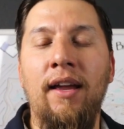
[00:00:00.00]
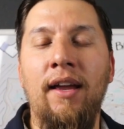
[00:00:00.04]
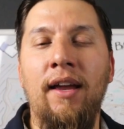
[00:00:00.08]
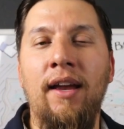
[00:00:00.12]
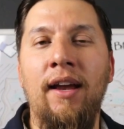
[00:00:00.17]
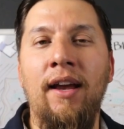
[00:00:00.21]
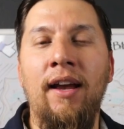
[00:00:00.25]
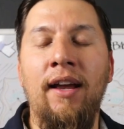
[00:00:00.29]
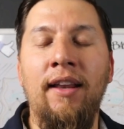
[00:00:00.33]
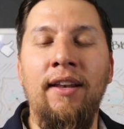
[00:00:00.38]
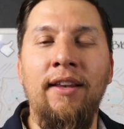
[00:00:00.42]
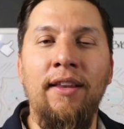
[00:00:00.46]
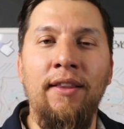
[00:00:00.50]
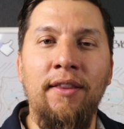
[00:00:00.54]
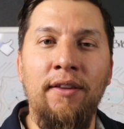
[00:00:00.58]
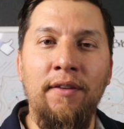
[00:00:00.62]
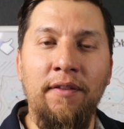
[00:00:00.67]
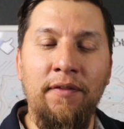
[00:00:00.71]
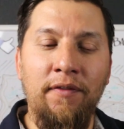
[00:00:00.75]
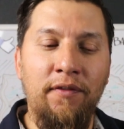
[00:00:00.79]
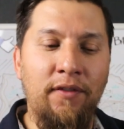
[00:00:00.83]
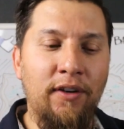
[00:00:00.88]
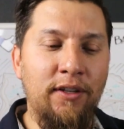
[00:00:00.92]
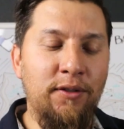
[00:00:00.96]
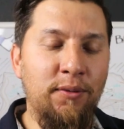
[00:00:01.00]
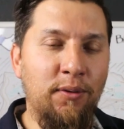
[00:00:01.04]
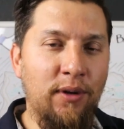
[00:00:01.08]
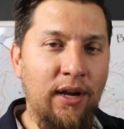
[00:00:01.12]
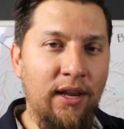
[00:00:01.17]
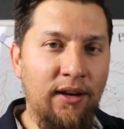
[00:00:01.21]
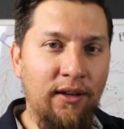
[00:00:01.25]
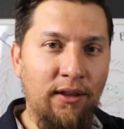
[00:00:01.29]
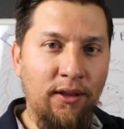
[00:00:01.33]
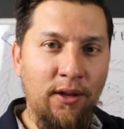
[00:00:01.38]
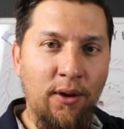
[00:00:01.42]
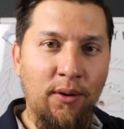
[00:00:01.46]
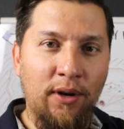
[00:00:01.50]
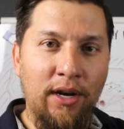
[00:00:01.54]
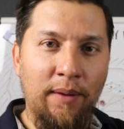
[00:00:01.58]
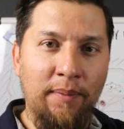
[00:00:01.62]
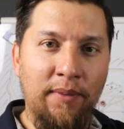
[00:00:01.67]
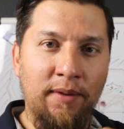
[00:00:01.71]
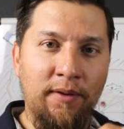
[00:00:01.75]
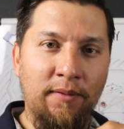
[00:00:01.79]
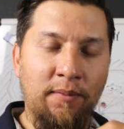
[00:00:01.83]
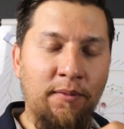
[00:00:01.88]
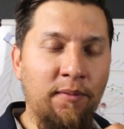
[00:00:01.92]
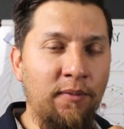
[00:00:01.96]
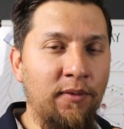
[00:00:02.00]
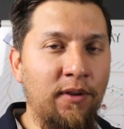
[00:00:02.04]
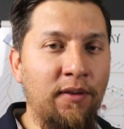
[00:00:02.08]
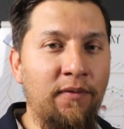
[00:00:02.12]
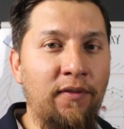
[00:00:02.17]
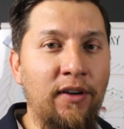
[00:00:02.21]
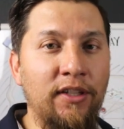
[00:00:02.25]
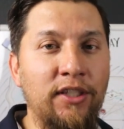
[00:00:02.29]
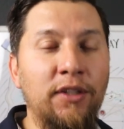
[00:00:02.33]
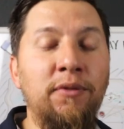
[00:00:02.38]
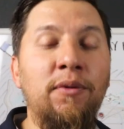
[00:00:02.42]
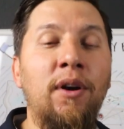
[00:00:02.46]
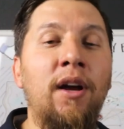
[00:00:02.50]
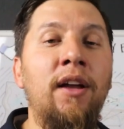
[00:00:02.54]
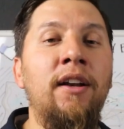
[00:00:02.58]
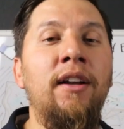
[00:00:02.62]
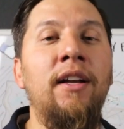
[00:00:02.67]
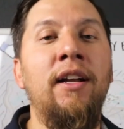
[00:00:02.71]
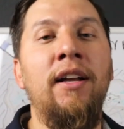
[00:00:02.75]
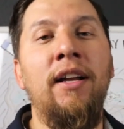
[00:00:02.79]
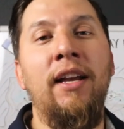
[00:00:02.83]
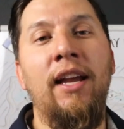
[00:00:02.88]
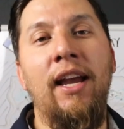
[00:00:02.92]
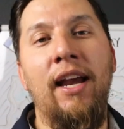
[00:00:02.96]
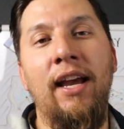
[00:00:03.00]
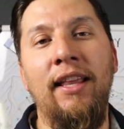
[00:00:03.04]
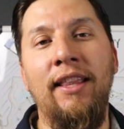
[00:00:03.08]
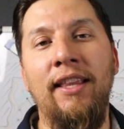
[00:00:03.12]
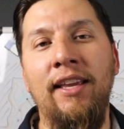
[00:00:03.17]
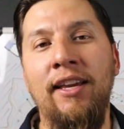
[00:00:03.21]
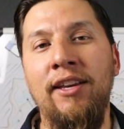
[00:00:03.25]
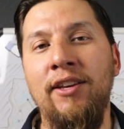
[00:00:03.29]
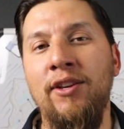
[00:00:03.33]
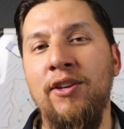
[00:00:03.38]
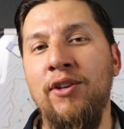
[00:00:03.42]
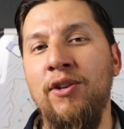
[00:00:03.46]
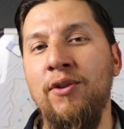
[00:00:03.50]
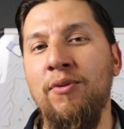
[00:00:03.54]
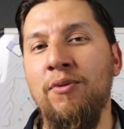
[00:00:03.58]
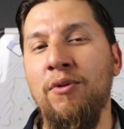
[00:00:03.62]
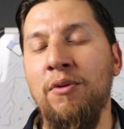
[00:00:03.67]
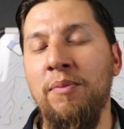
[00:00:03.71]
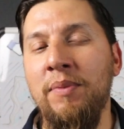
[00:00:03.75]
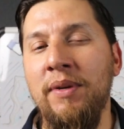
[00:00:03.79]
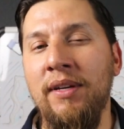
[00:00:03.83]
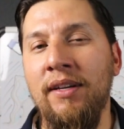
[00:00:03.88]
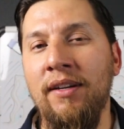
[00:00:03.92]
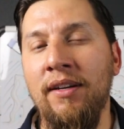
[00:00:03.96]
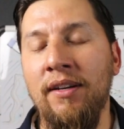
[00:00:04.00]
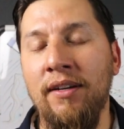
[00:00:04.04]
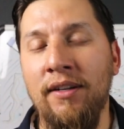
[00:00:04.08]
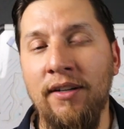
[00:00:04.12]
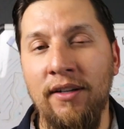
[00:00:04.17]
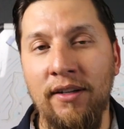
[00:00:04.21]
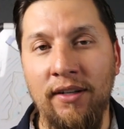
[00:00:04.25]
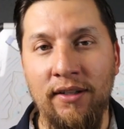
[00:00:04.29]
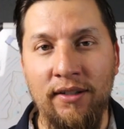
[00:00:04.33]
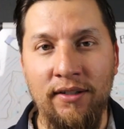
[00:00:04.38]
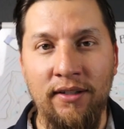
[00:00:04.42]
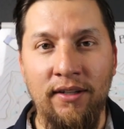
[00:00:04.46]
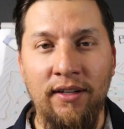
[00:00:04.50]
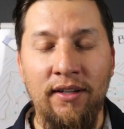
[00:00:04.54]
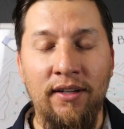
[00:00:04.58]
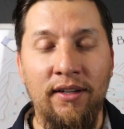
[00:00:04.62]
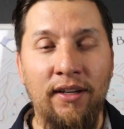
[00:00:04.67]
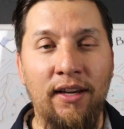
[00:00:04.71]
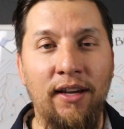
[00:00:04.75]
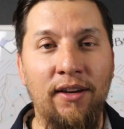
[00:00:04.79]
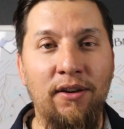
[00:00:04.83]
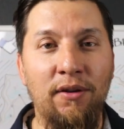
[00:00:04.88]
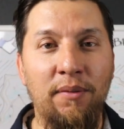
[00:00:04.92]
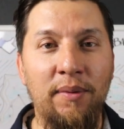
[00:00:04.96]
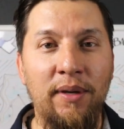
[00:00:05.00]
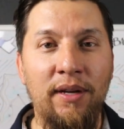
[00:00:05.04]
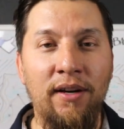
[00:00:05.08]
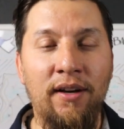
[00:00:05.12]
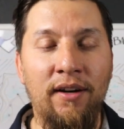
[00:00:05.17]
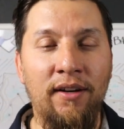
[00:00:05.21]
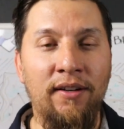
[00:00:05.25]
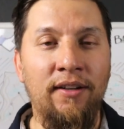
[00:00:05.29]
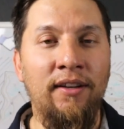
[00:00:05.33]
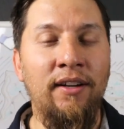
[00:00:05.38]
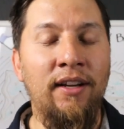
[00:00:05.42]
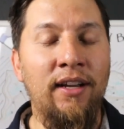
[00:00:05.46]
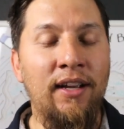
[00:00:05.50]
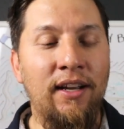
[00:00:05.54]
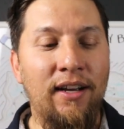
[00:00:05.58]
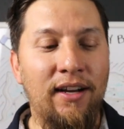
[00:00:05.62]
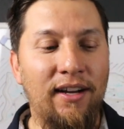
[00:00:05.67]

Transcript: and the fish will kind of load up the, the fishing rod and then you will be hooked. Okay, you'll be on.